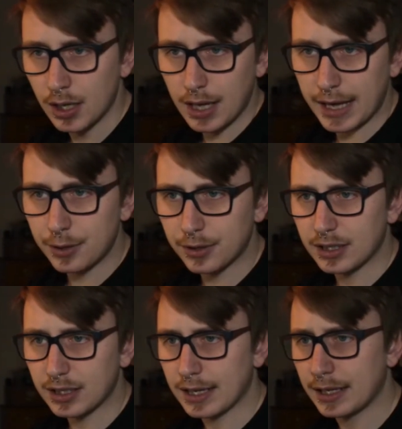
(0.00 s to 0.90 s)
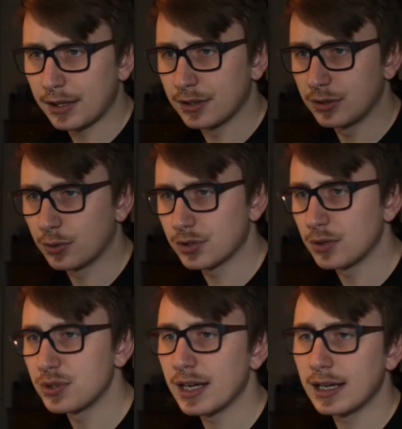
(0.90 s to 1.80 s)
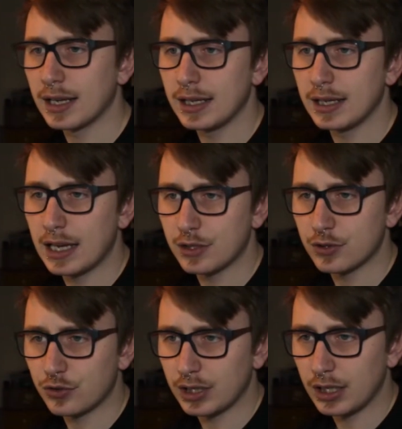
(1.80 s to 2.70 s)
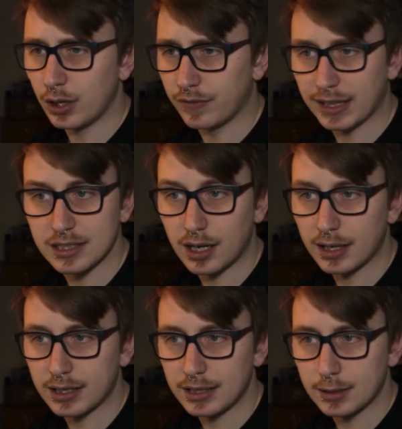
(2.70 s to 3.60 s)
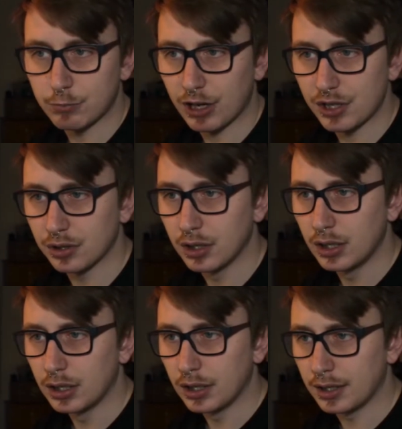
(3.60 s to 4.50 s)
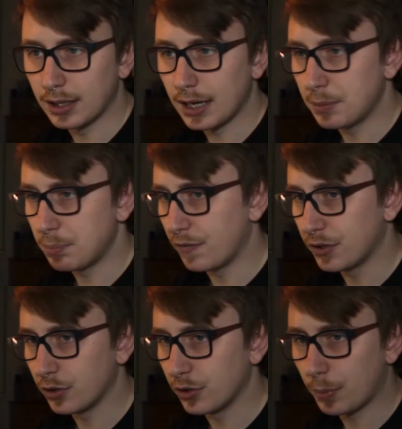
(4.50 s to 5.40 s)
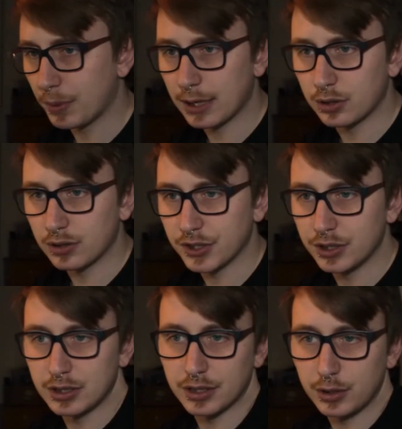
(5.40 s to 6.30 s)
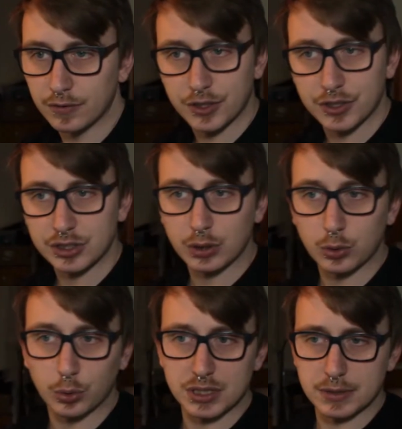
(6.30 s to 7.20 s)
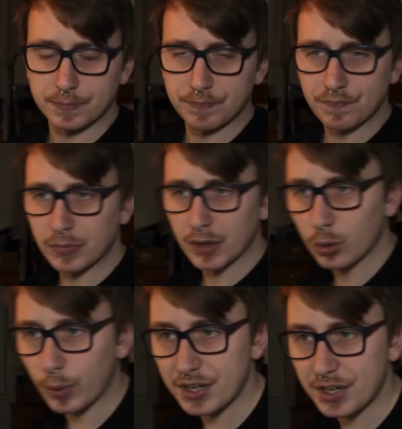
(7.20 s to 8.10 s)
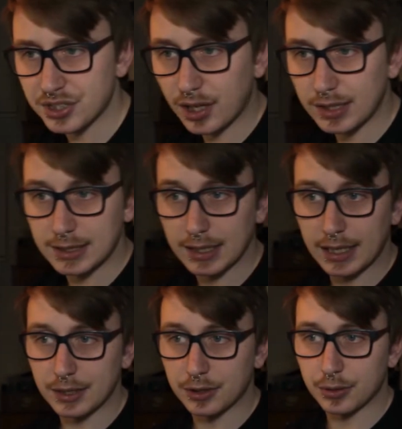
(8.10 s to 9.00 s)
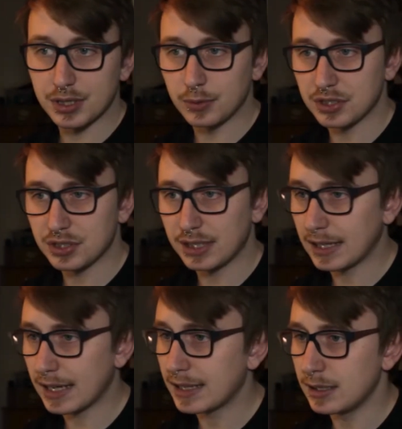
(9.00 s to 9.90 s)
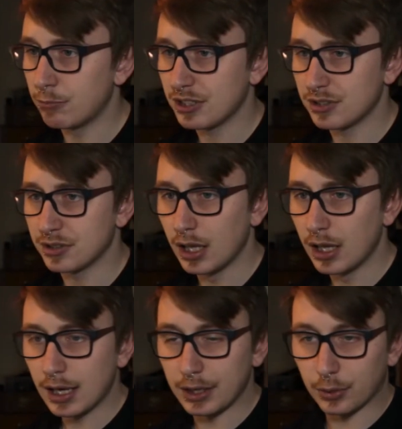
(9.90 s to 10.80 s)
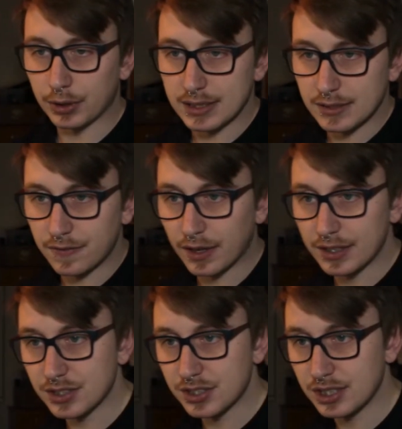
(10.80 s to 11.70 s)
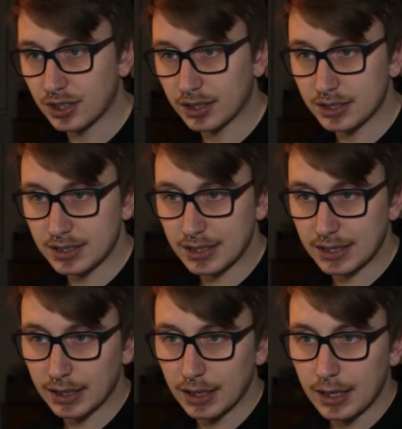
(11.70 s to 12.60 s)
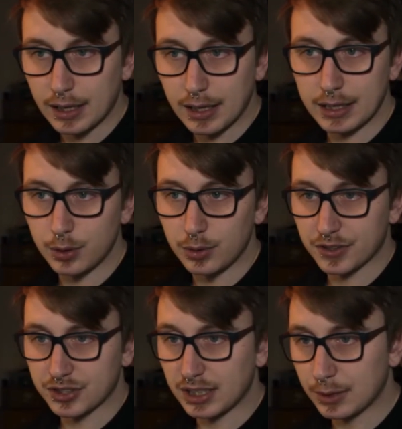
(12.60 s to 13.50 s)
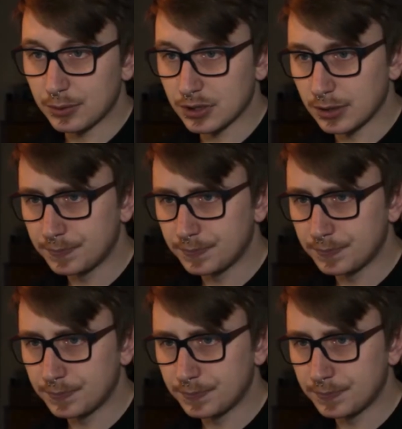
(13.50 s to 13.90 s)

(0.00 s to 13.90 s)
Elgin and Hannah also shared a history of anxiety and depression that had led both to dropping out of earlier university courses. When she started at Keele, she was taking antidepressants, and on his advice she started seeing a university counsellor.